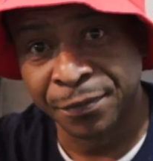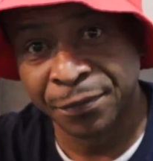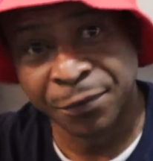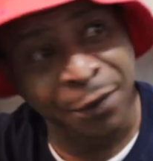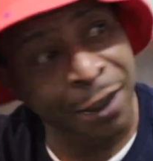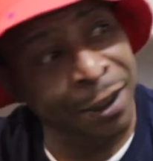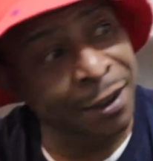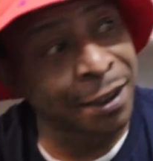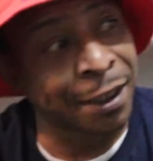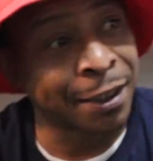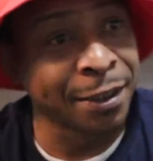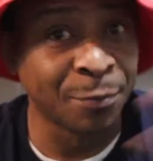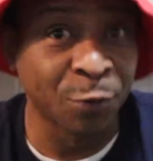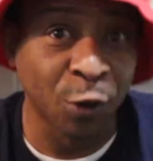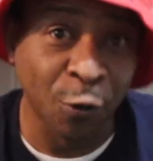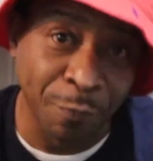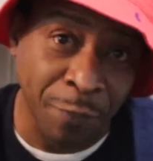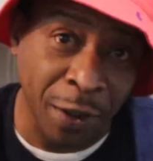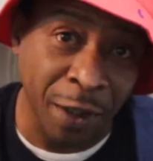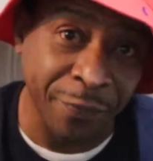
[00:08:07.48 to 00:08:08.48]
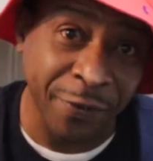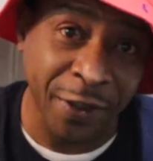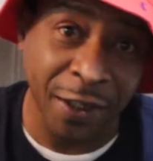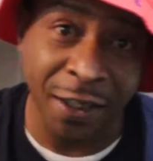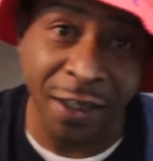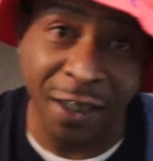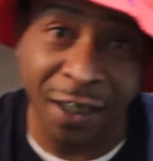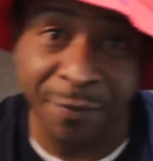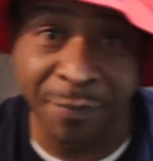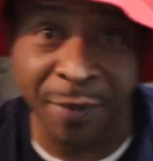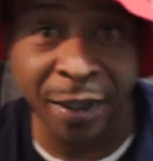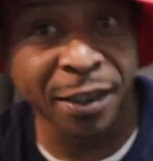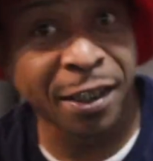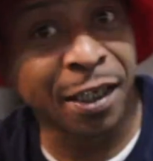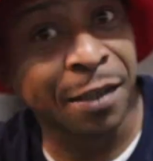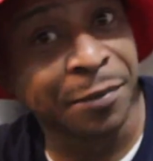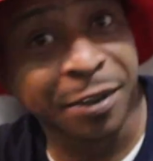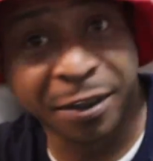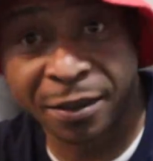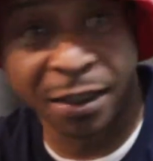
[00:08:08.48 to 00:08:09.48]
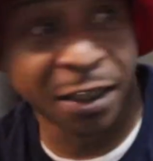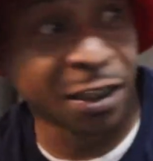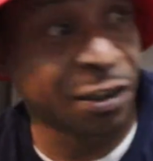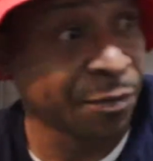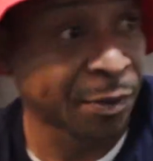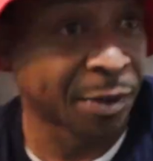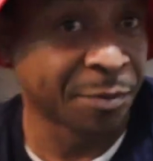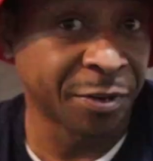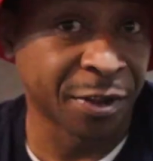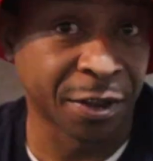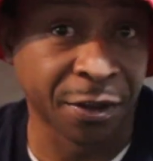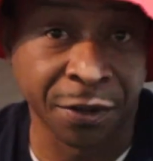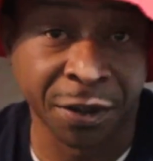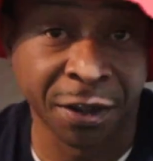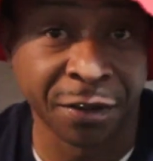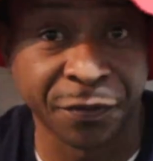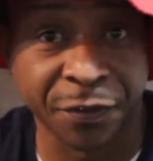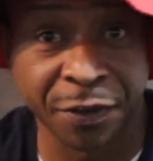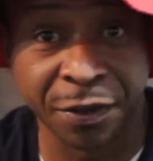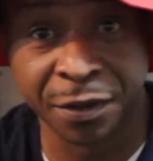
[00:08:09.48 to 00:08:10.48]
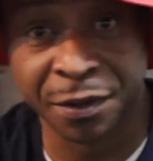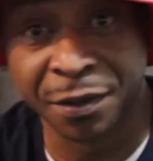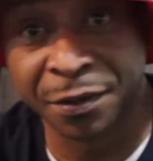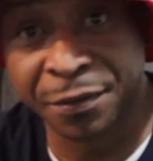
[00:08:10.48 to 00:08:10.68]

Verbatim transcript: So I had to let them go bump their head, make their mistakes, but I'm still here for you.